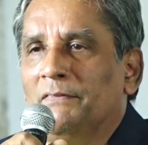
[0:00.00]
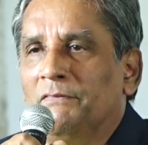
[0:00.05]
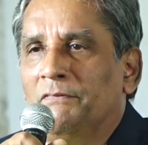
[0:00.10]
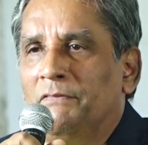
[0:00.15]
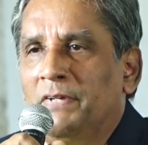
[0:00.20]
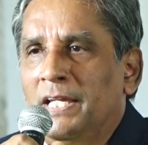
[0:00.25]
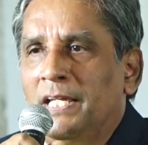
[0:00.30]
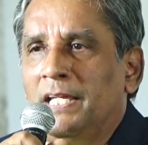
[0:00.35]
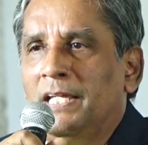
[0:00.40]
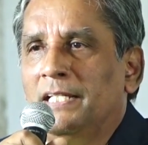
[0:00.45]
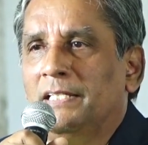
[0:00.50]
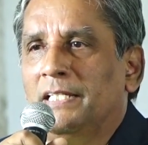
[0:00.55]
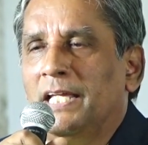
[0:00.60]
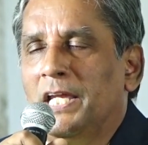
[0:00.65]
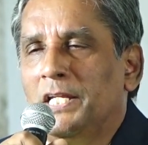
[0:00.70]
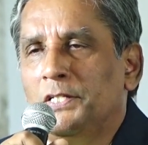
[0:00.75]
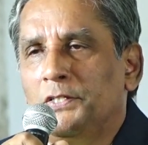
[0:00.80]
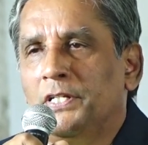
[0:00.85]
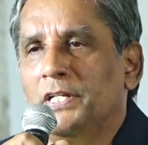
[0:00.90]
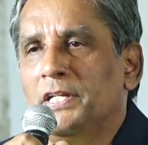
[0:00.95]
We,
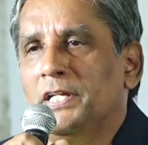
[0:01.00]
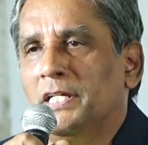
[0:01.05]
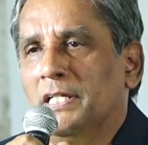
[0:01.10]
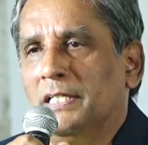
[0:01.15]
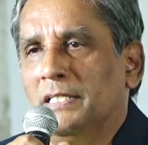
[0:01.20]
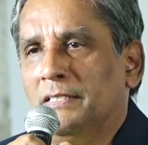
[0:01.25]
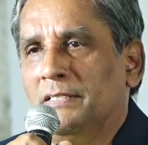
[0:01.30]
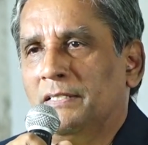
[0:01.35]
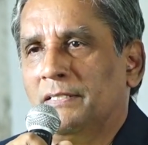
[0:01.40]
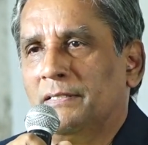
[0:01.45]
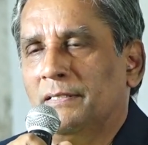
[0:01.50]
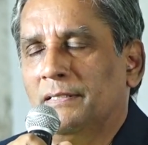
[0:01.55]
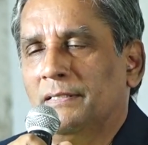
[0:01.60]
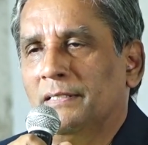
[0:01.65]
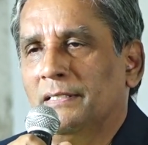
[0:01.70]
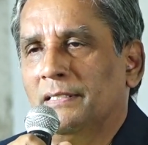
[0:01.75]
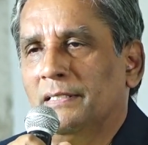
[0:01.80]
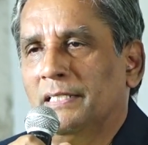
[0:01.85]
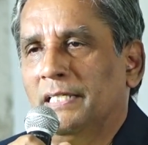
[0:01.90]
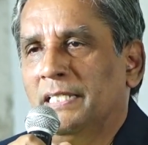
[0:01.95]
the engineers,
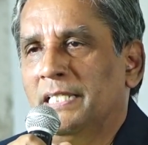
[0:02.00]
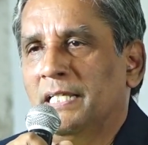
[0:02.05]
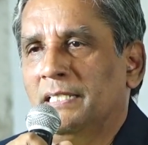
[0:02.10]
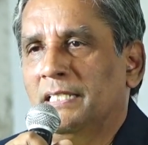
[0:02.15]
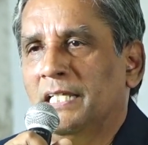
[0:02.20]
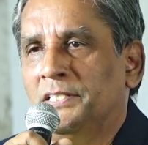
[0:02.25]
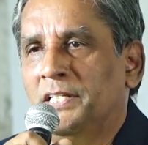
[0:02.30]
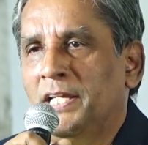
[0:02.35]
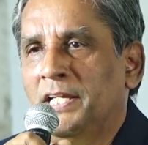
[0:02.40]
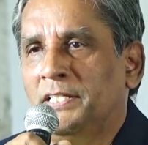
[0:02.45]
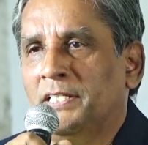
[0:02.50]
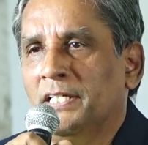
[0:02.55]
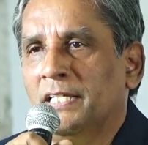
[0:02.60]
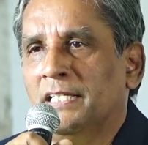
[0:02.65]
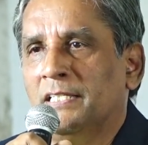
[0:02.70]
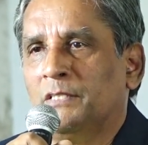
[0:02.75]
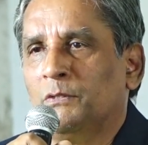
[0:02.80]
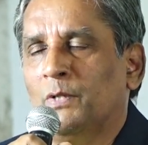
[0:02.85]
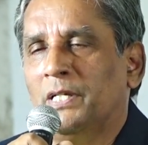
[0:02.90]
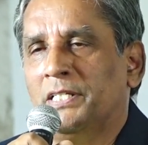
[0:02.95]
the
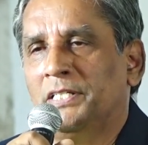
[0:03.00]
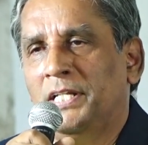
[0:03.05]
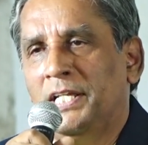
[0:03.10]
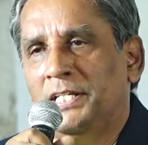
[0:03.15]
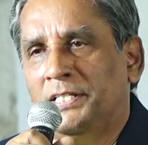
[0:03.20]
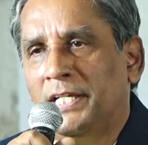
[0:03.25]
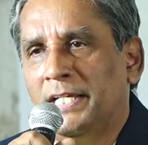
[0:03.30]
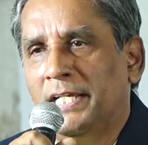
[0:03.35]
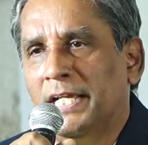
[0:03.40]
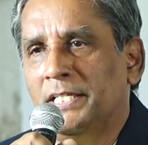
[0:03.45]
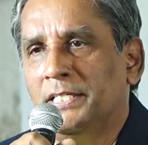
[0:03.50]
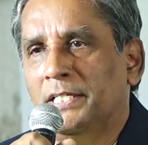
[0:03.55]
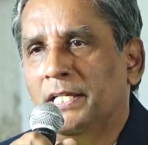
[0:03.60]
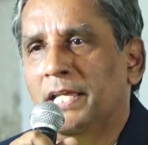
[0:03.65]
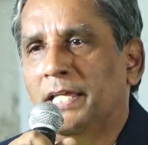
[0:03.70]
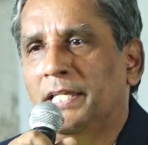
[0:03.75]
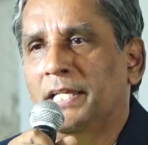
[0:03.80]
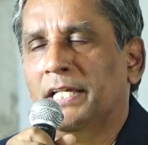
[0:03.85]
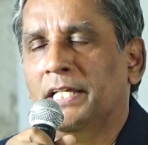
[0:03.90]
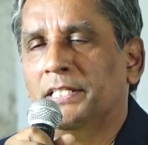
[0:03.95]
teachers who are teaching
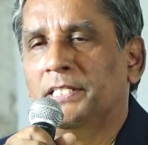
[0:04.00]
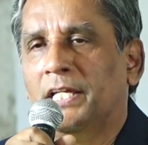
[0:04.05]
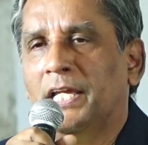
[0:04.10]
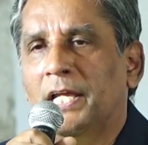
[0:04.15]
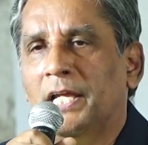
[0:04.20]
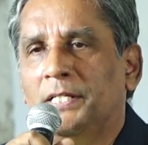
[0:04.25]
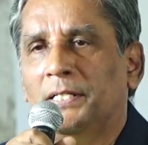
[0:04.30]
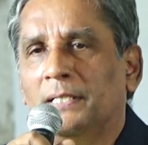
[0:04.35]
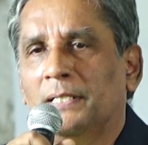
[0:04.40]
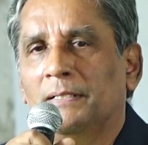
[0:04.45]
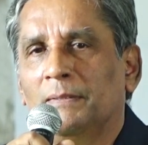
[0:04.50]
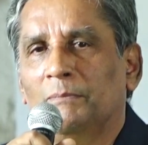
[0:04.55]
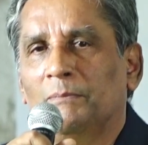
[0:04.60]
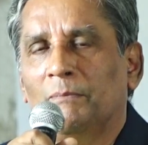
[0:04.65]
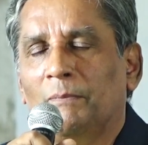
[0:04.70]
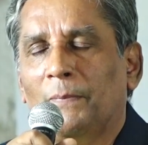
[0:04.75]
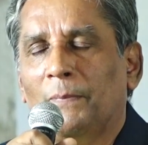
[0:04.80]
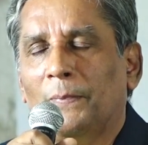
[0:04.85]
engineering education,